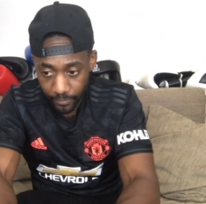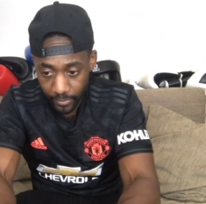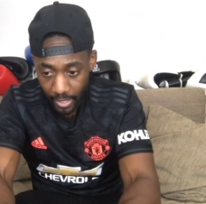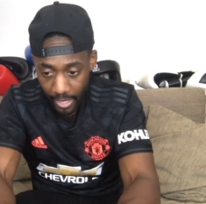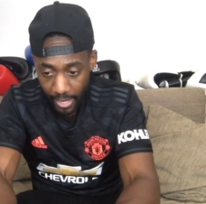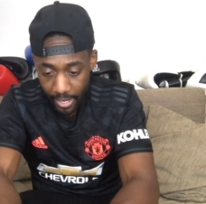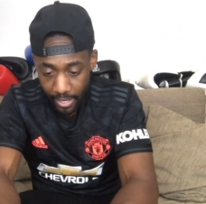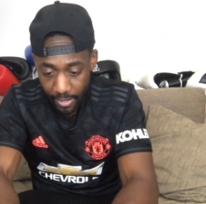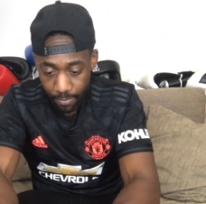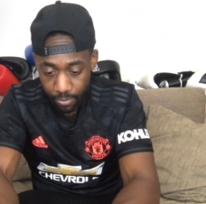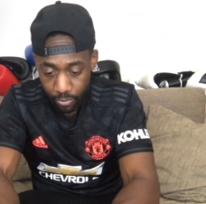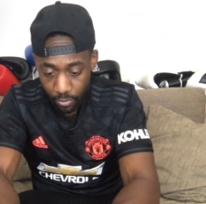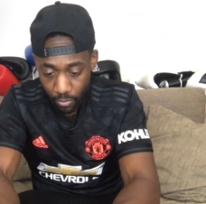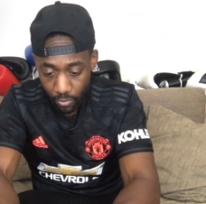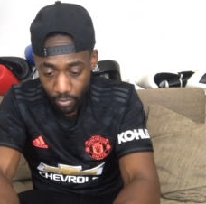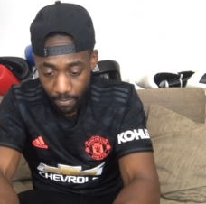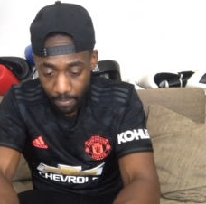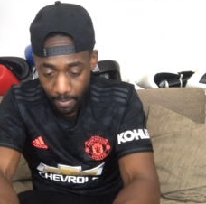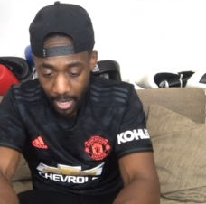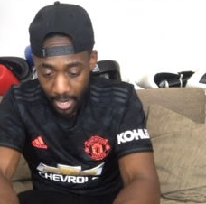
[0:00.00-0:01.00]

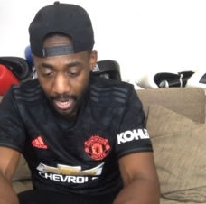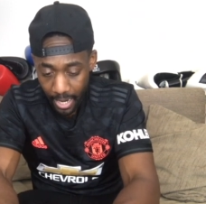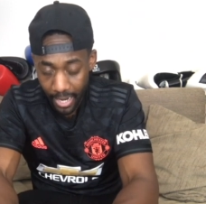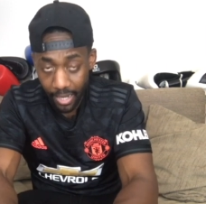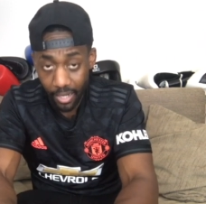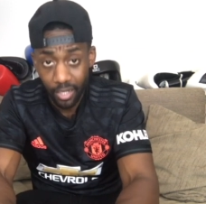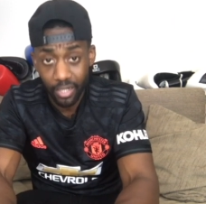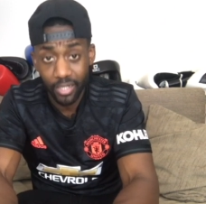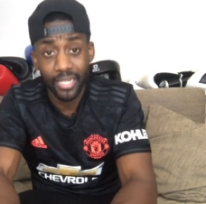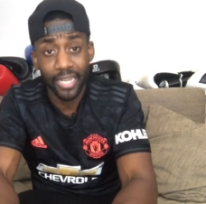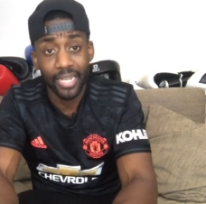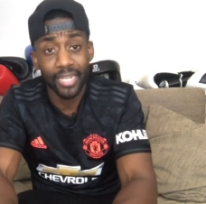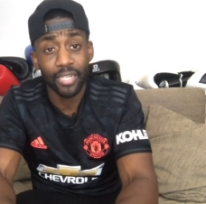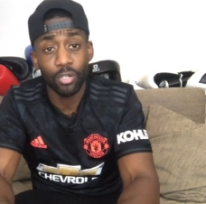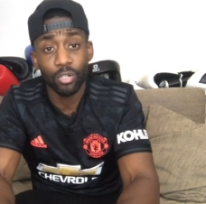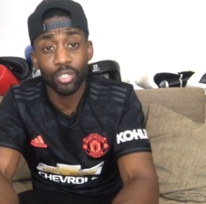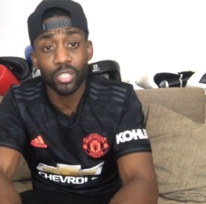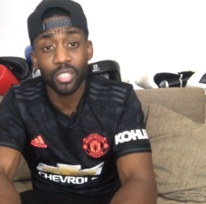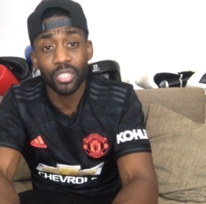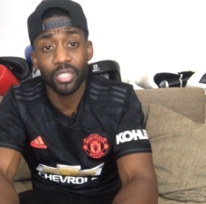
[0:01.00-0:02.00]
April, but I heard that he
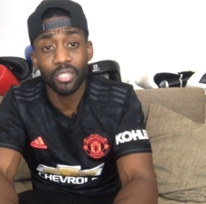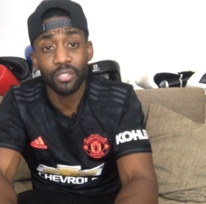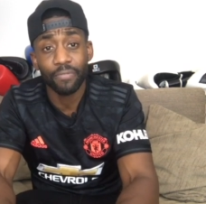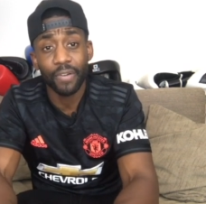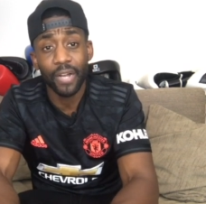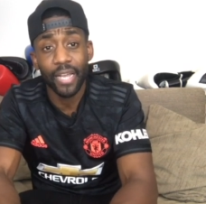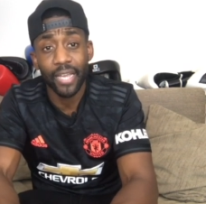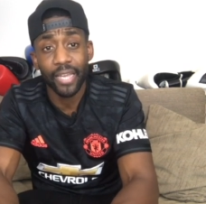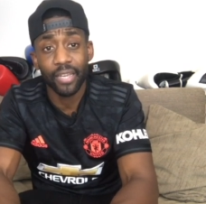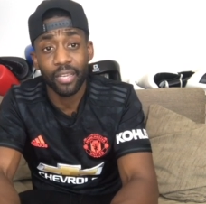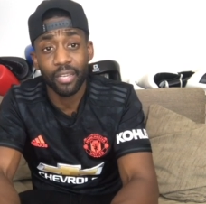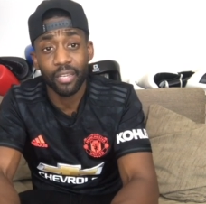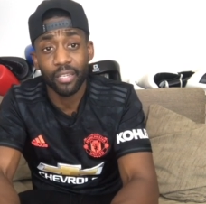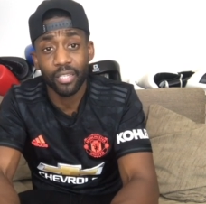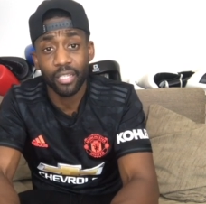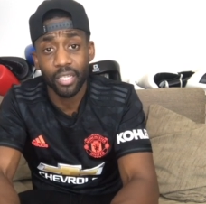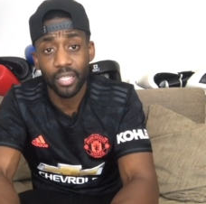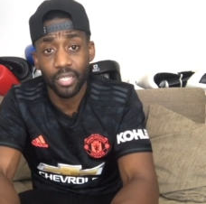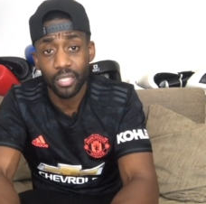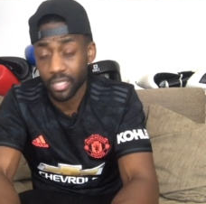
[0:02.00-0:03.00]
lost his fight
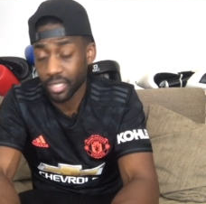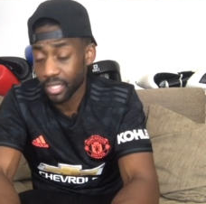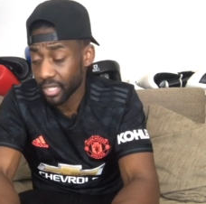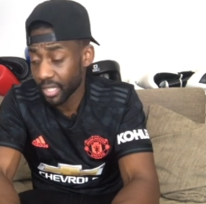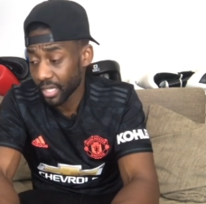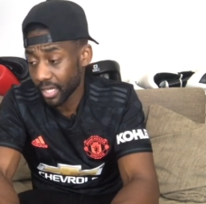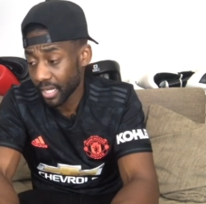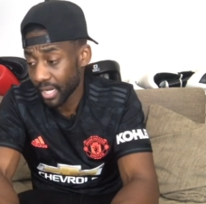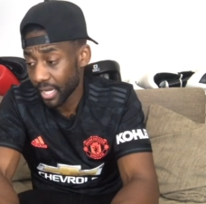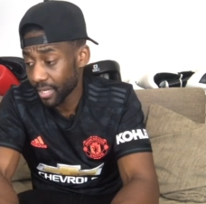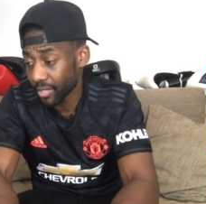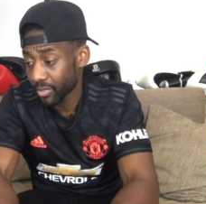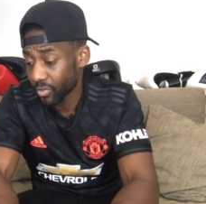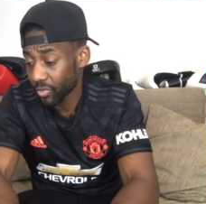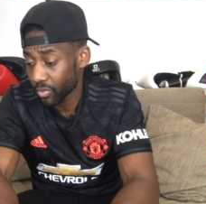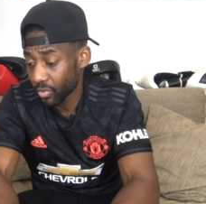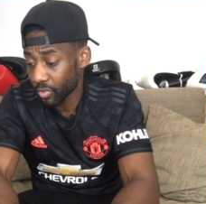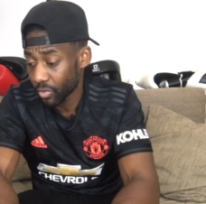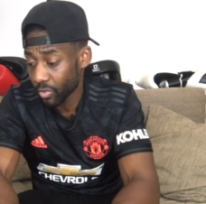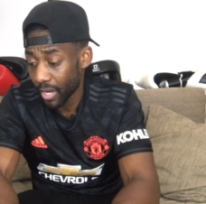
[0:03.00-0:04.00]
yesterday, guys.
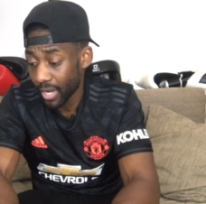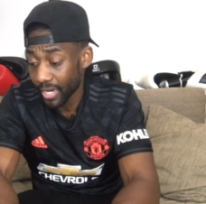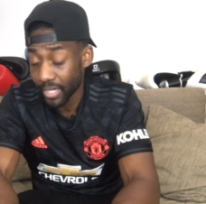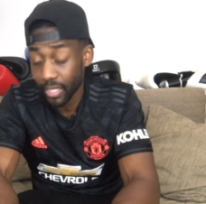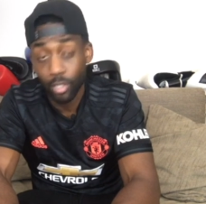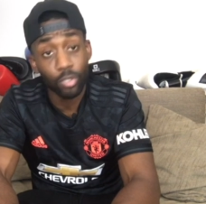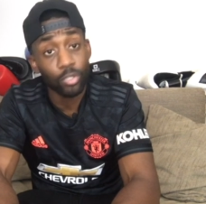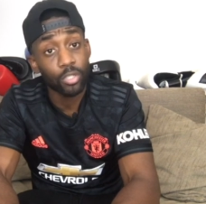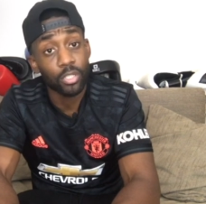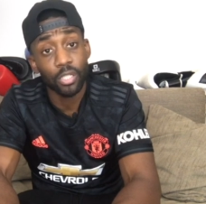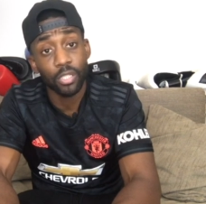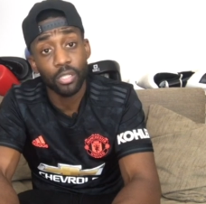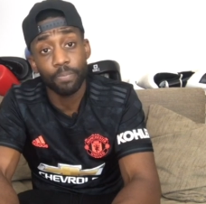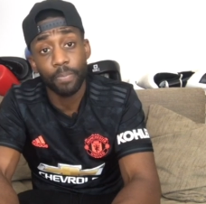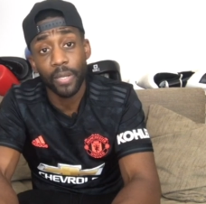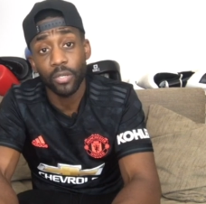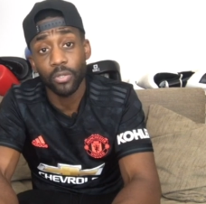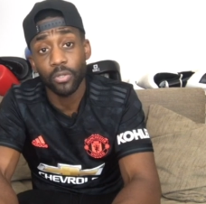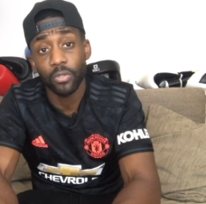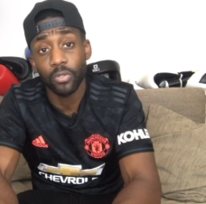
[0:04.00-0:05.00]
So and he lost his belt.